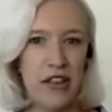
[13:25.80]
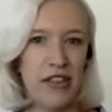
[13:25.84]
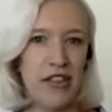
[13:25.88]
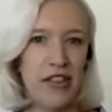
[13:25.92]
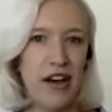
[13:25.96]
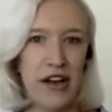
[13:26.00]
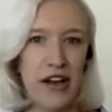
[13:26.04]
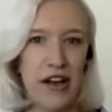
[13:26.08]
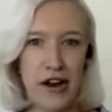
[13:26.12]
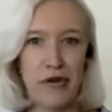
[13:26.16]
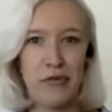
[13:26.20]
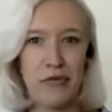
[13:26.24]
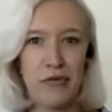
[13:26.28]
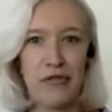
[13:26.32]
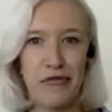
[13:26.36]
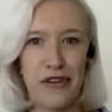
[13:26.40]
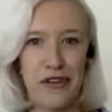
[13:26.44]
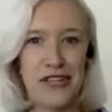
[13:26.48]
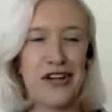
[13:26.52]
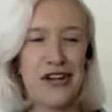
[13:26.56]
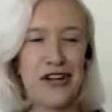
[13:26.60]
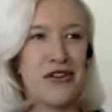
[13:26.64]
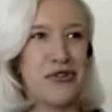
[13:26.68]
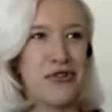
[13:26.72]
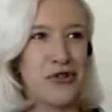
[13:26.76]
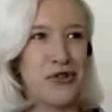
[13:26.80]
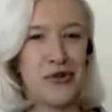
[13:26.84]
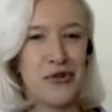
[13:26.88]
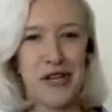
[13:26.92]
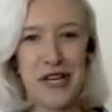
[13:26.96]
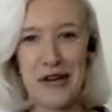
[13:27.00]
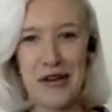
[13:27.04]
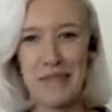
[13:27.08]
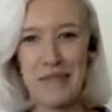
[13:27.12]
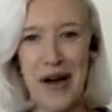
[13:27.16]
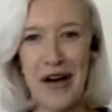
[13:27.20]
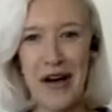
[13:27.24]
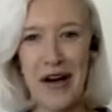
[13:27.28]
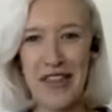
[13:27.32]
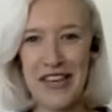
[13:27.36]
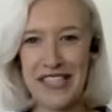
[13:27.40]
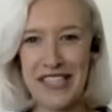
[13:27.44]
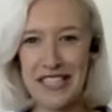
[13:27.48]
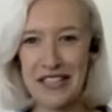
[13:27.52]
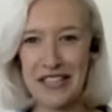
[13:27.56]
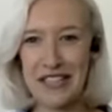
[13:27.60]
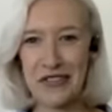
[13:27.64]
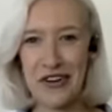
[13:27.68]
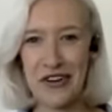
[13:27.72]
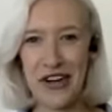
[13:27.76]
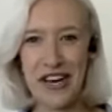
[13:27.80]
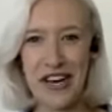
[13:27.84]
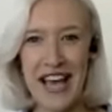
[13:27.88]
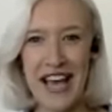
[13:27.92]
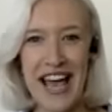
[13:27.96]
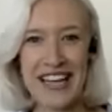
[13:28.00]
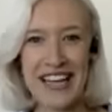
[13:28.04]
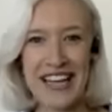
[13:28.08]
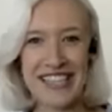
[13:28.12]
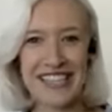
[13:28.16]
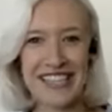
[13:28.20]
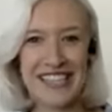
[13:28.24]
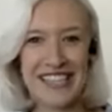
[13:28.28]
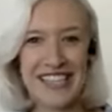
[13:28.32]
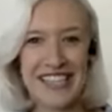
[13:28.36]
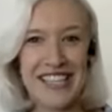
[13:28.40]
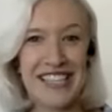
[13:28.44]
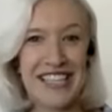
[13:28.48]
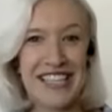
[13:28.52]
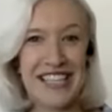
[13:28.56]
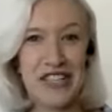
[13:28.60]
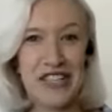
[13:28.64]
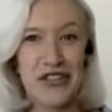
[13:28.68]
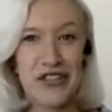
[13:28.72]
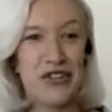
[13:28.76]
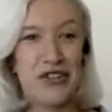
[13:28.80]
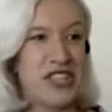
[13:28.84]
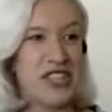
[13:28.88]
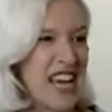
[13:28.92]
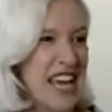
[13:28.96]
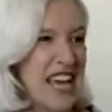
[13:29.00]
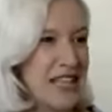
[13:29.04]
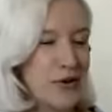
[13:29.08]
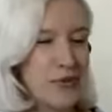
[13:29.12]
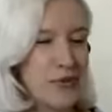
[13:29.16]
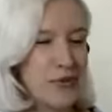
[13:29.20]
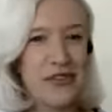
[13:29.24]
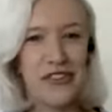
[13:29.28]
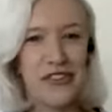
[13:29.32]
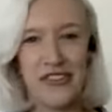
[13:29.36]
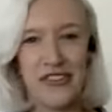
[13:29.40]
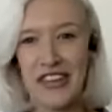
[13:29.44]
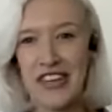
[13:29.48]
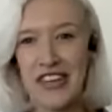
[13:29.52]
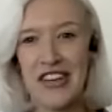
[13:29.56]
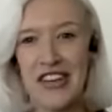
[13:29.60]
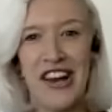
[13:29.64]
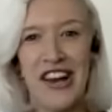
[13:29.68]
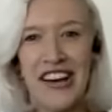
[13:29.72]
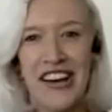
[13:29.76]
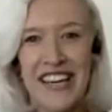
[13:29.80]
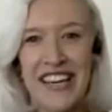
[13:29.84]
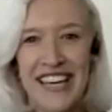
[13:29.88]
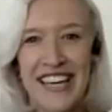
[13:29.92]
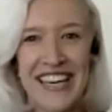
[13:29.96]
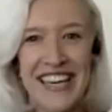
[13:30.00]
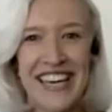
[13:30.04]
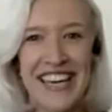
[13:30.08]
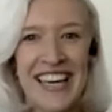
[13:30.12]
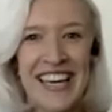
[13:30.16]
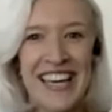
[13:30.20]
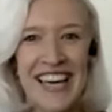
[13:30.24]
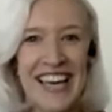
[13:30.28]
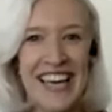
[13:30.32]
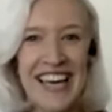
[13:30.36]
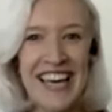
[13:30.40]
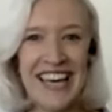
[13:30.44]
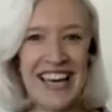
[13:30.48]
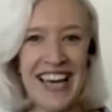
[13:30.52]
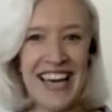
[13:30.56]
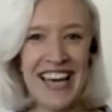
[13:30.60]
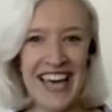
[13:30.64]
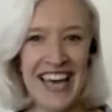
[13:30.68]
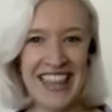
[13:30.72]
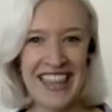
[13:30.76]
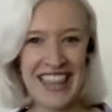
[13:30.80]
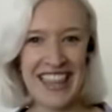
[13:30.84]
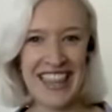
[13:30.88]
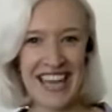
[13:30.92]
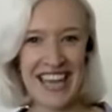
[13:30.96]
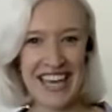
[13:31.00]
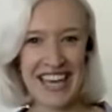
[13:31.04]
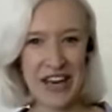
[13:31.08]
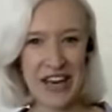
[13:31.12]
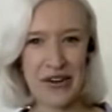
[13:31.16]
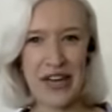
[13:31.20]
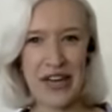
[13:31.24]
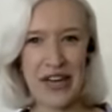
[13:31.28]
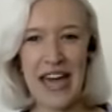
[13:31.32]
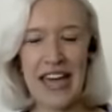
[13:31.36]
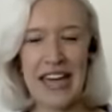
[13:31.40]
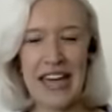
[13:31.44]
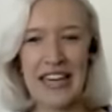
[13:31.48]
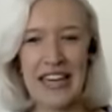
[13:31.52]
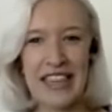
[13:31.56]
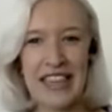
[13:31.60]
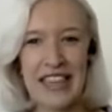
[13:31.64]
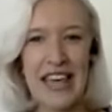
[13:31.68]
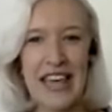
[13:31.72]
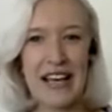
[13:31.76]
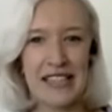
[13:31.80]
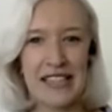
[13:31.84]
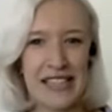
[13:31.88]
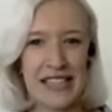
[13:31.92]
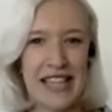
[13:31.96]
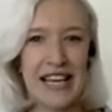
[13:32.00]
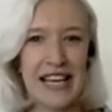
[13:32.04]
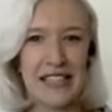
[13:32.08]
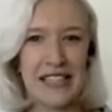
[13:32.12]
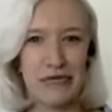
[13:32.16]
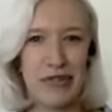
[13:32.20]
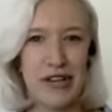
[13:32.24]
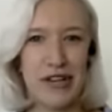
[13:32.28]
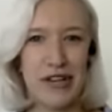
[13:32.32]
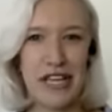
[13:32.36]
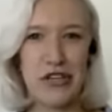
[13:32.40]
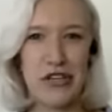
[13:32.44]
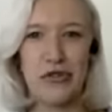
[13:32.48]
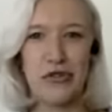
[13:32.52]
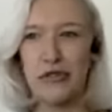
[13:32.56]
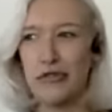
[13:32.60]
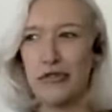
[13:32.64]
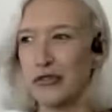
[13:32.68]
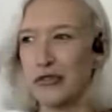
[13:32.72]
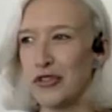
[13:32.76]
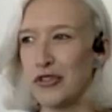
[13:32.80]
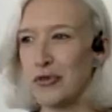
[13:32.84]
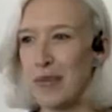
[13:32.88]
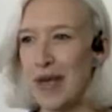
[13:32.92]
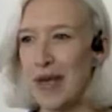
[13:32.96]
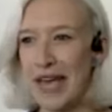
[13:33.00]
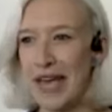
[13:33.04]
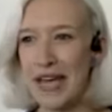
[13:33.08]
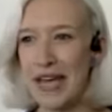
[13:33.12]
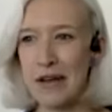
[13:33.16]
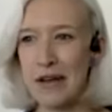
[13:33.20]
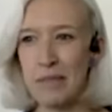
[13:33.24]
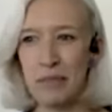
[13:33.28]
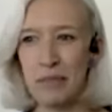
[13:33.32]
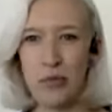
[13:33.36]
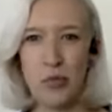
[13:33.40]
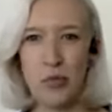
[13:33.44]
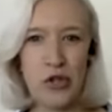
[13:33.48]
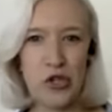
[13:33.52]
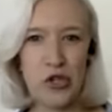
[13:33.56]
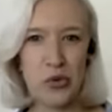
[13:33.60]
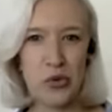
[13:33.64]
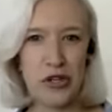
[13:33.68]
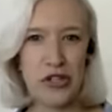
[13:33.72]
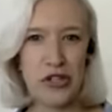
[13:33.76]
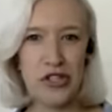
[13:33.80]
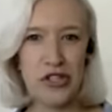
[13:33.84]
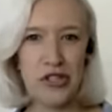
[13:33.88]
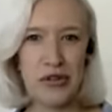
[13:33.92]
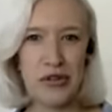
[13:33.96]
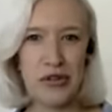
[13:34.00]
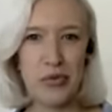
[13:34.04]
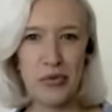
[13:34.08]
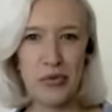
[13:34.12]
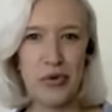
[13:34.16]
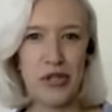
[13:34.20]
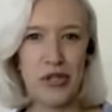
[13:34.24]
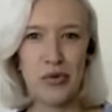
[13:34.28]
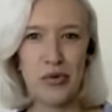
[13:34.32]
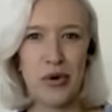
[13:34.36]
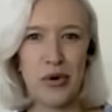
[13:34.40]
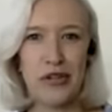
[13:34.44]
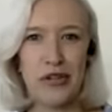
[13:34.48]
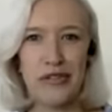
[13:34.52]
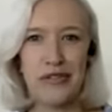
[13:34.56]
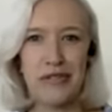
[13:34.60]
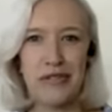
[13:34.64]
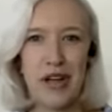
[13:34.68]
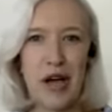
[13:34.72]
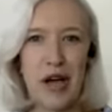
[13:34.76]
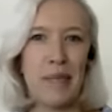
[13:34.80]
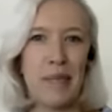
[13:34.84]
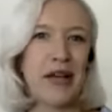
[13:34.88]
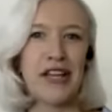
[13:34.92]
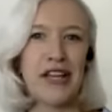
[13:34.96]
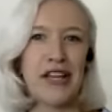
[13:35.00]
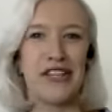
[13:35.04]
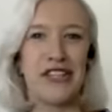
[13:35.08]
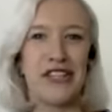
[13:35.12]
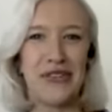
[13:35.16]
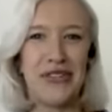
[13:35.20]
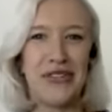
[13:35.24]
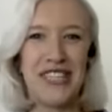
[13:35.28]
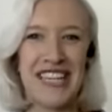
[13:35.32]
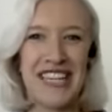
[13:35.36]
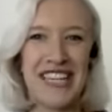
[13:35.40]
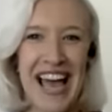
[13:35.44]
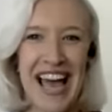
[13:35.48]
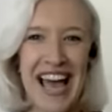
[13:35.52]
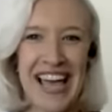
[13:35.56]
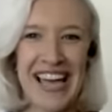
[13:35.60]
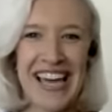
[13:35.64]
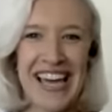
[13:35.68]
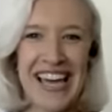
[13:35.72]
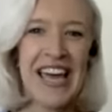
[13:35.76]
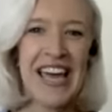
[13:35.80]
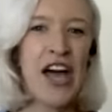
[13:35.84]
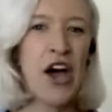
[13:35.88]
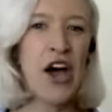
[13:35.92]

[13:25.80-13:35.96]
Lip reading: I know with the video you're talking about, there's different kind of exercises. You can take the ones that you like and think, okay, that's really useful to me. Which one am I going to do today?